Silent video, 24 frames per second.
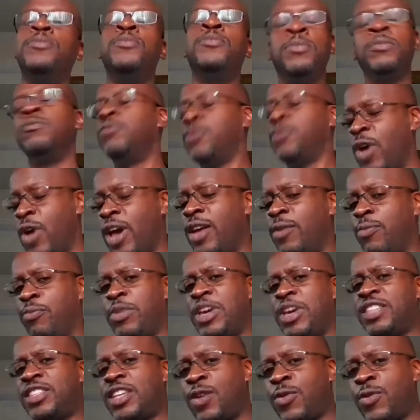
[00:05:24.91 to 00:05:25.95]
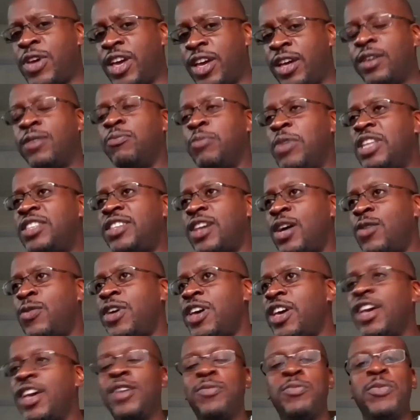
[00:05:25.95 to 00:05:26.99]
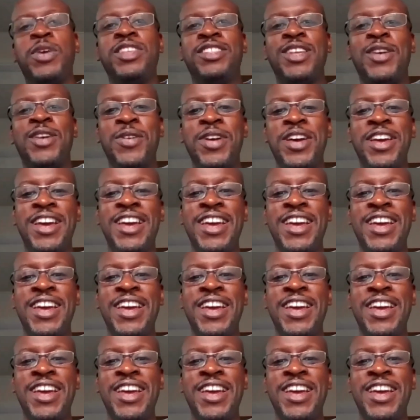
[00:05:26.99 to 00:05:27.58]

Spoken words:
Mm-hmm. Go ahead, beat away. Beat away. Right.